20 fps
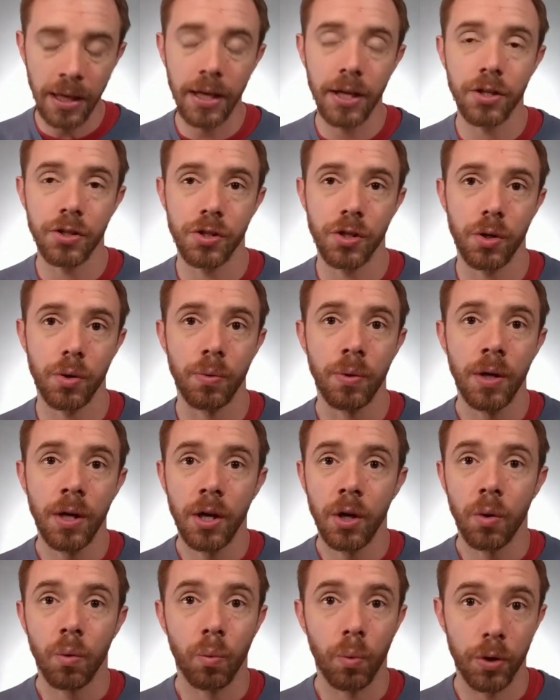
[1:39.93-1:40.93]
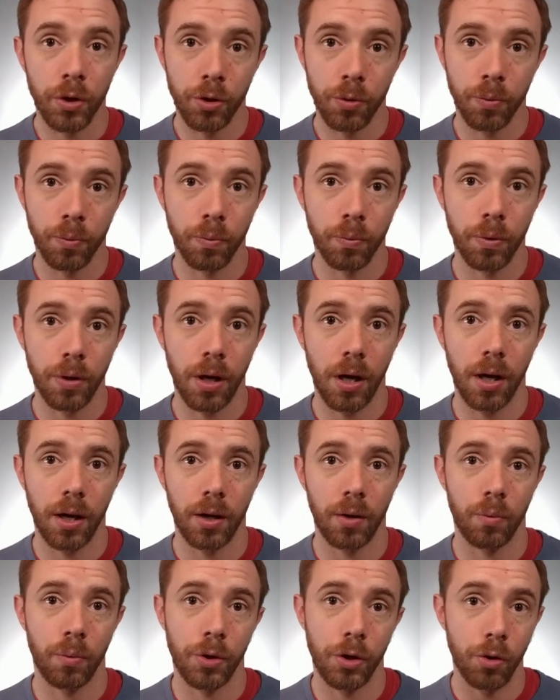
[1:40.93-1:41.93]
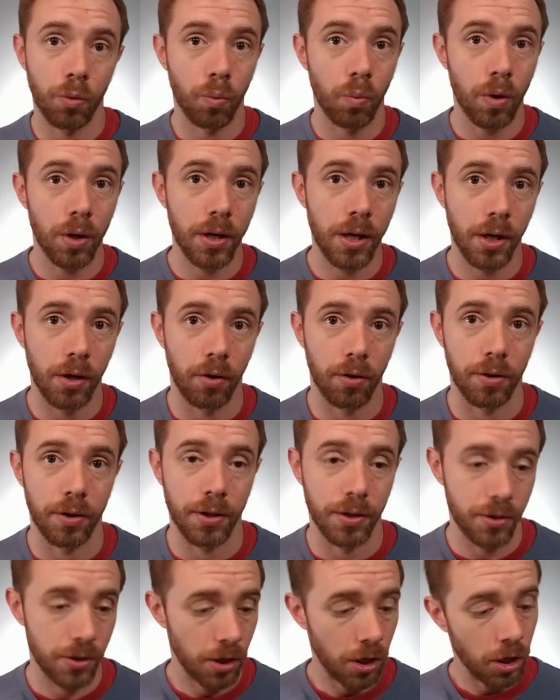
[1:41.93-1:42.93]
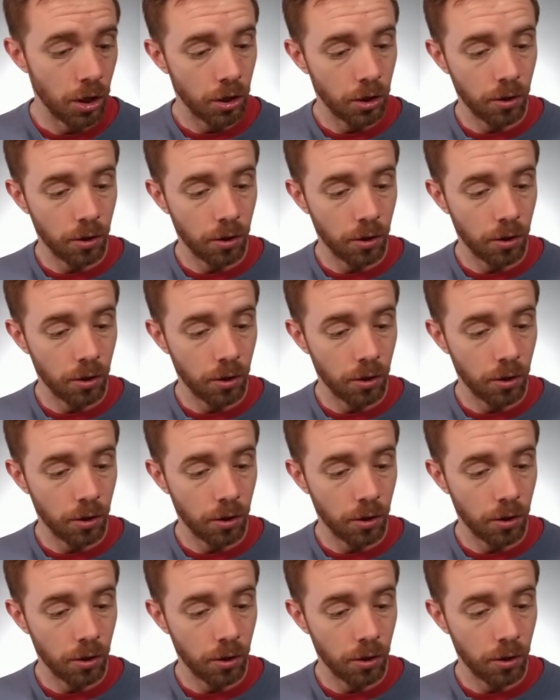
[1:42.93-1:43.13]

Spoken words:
And so when you're working on this,